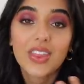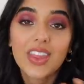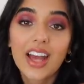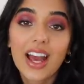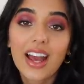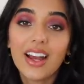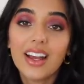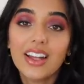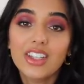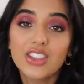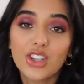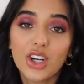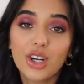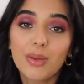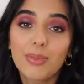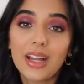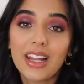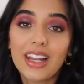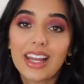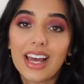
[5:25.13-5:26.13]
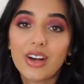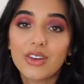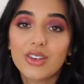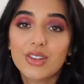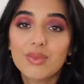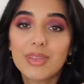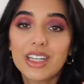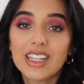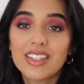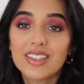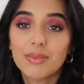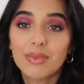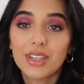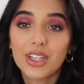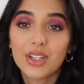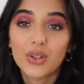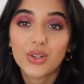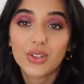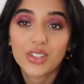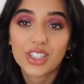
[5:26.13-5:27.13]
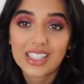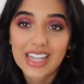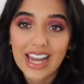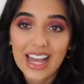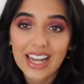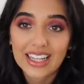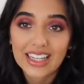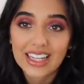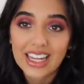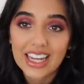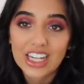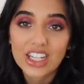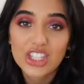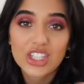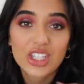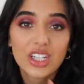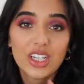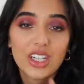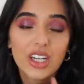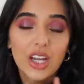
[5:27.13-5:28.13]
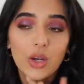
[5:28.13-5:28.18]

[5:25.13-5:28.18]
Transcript: That job allowed me something called an allocation.